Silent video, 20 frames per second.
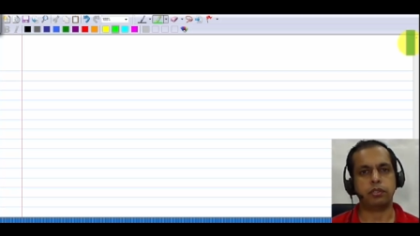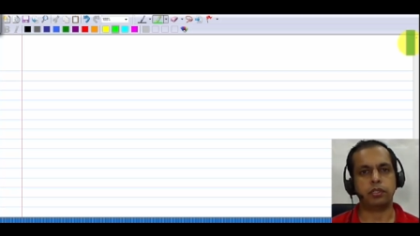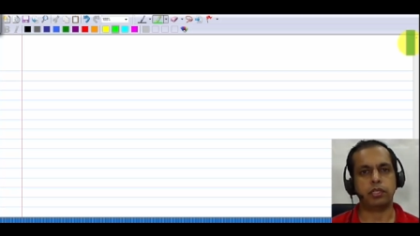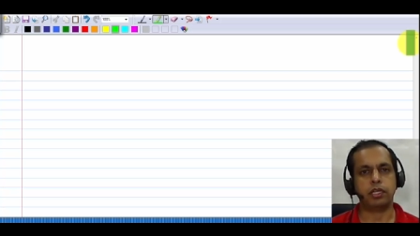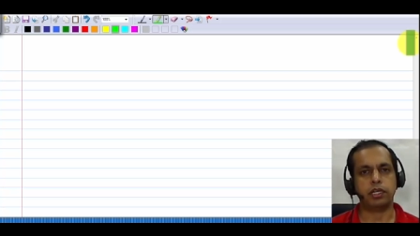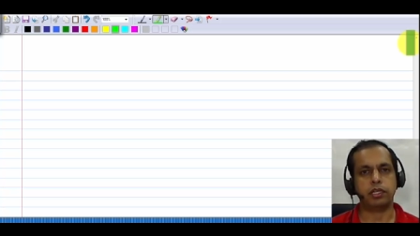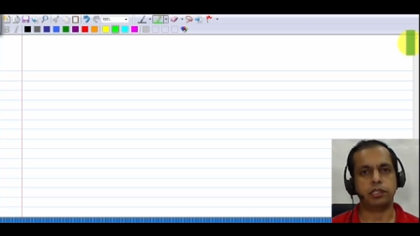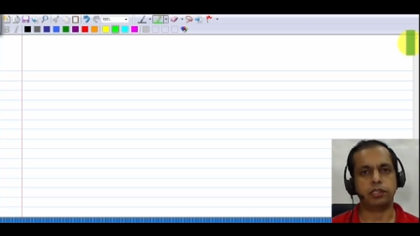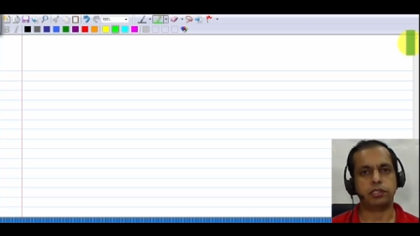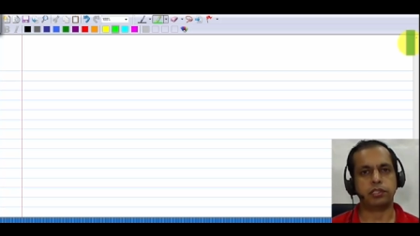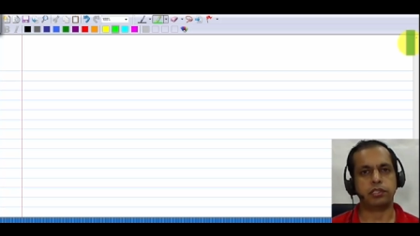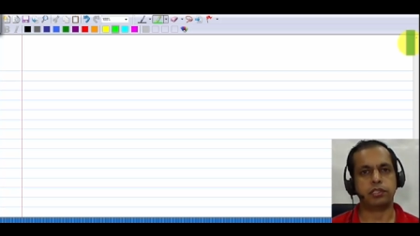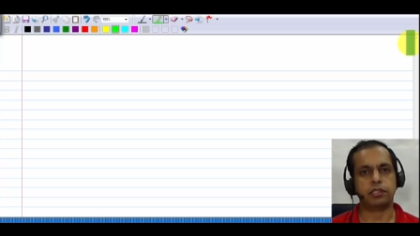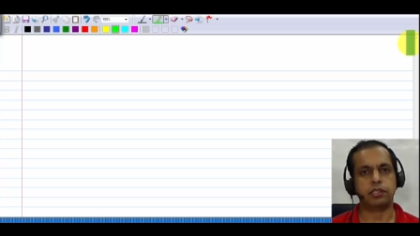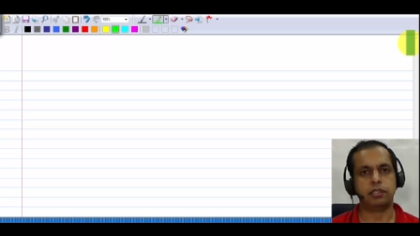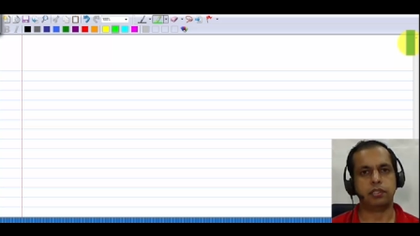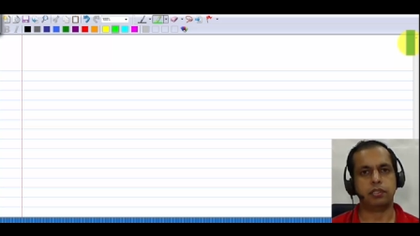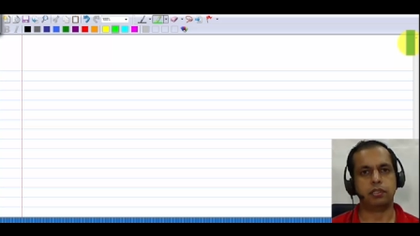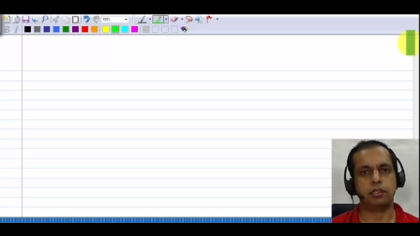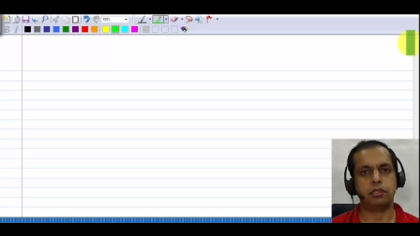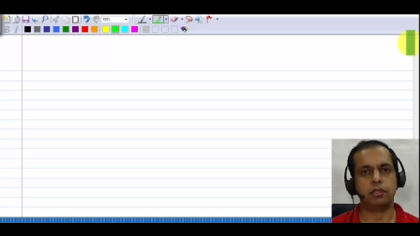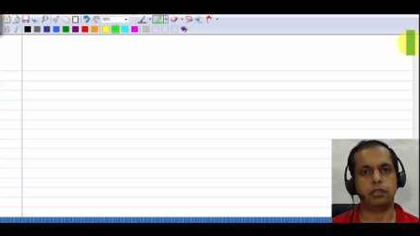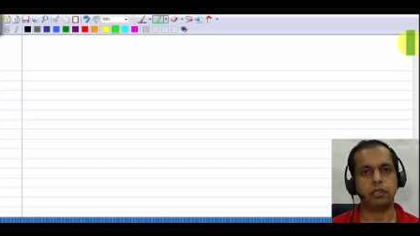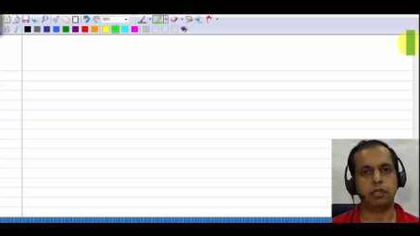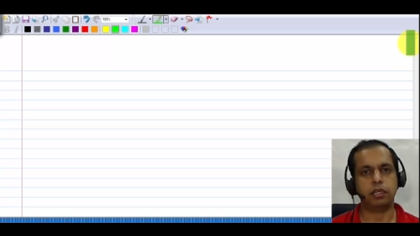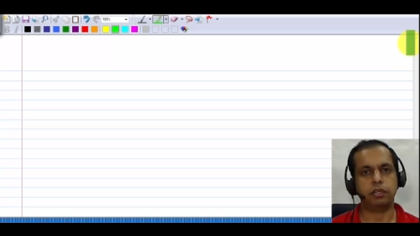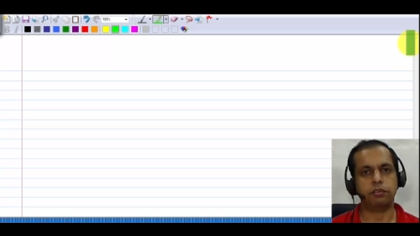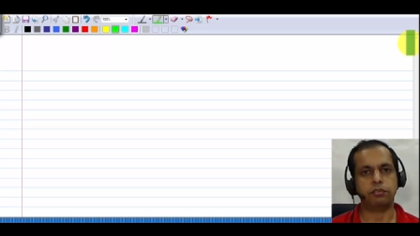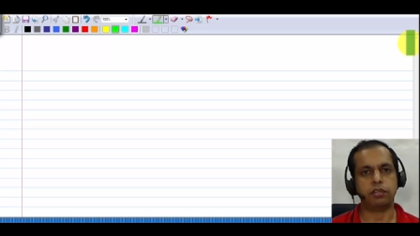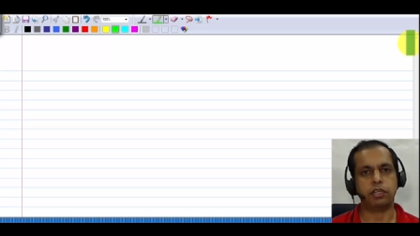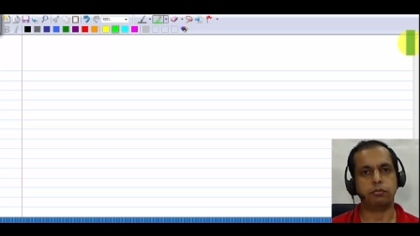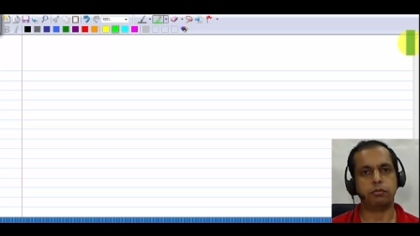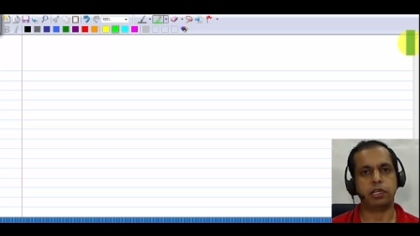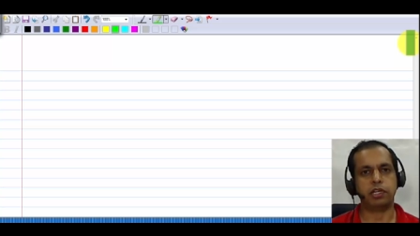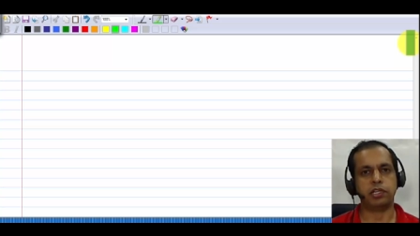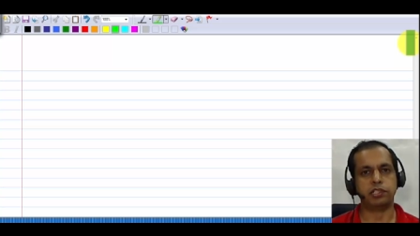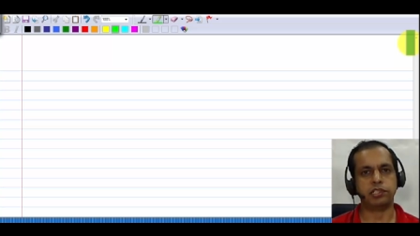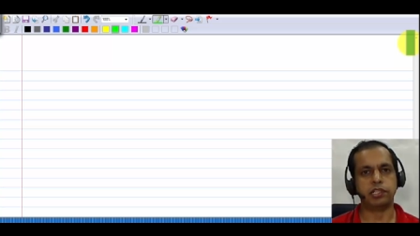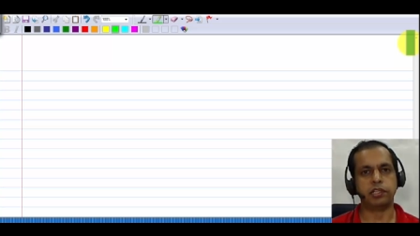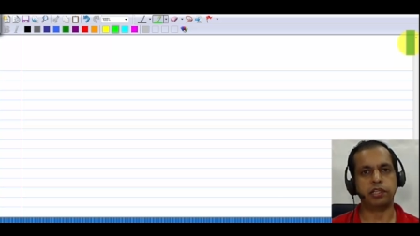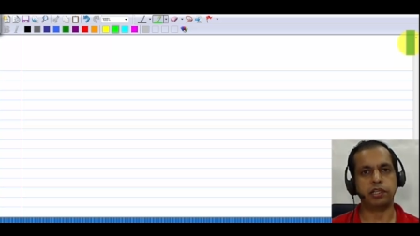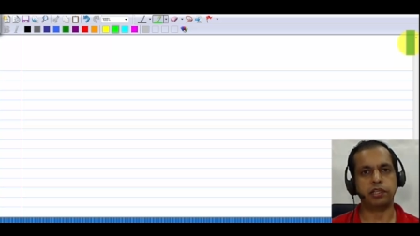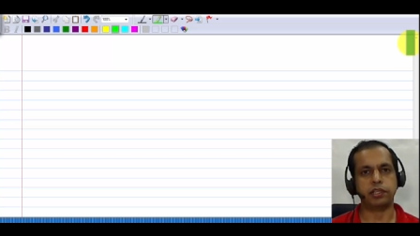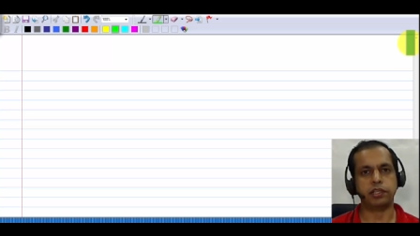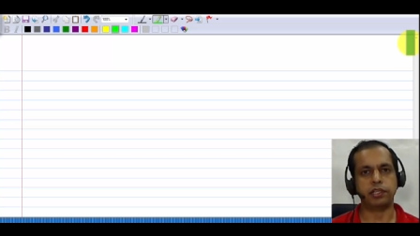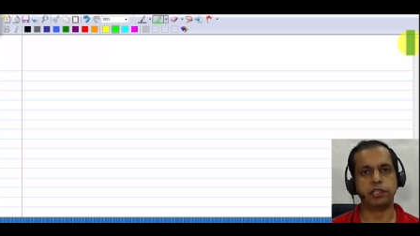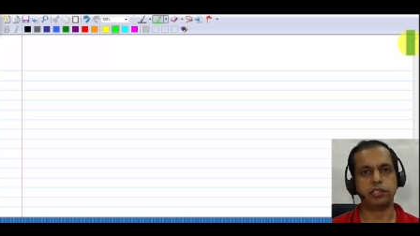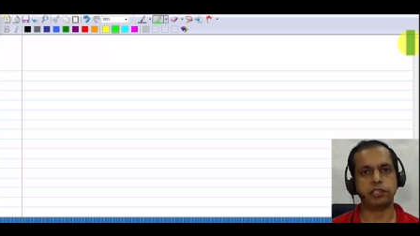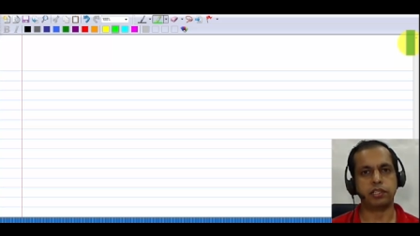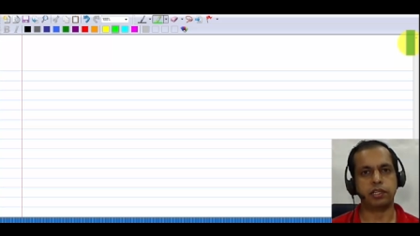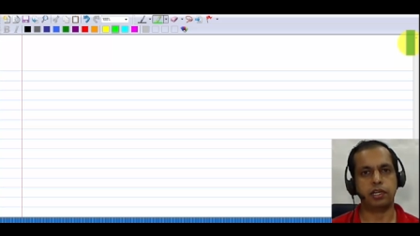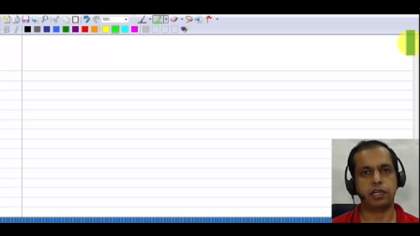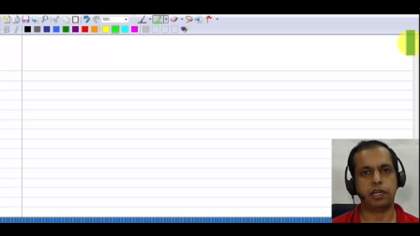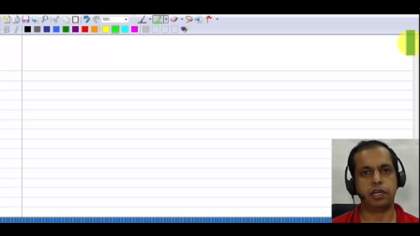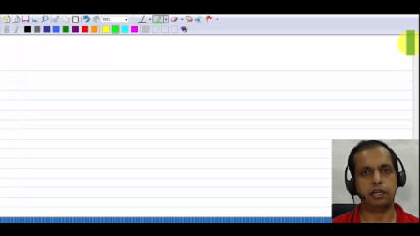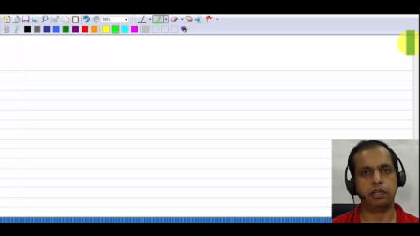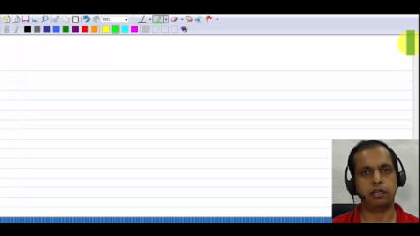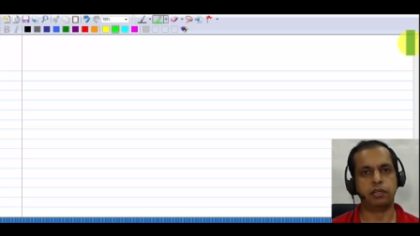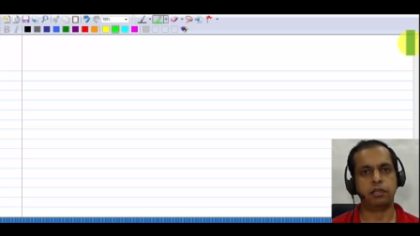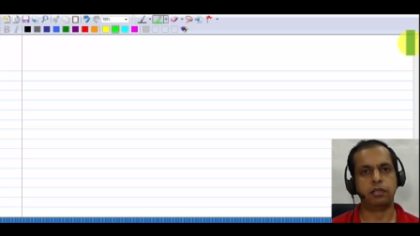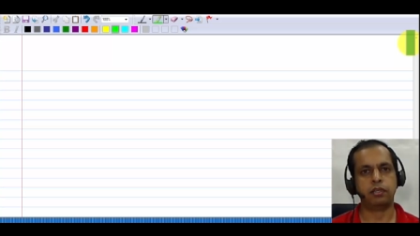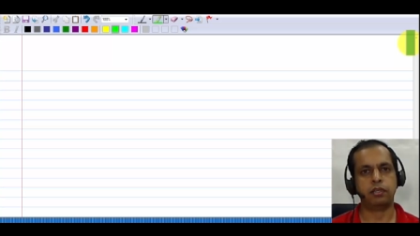that is all the different biasing techniques and